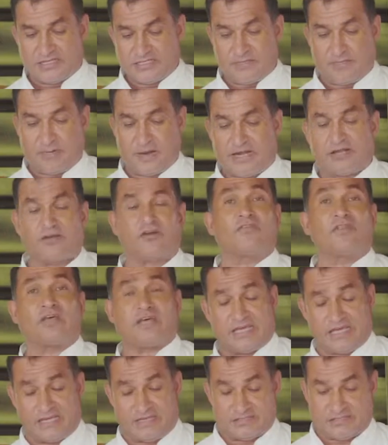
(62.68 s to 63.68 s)
depending on the
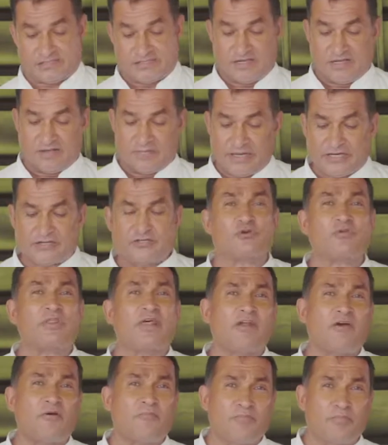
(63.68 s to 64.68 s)
heat. Make sure
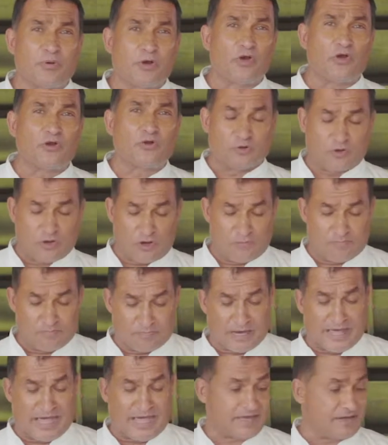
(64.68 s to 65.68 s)
they don't burn or go
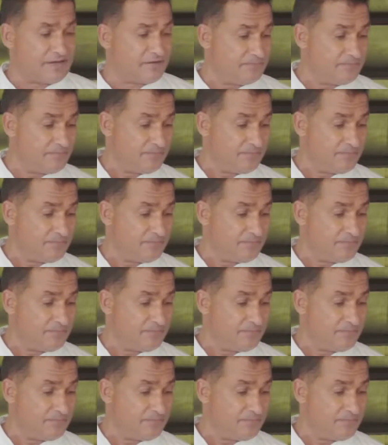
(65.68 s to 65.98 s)
black.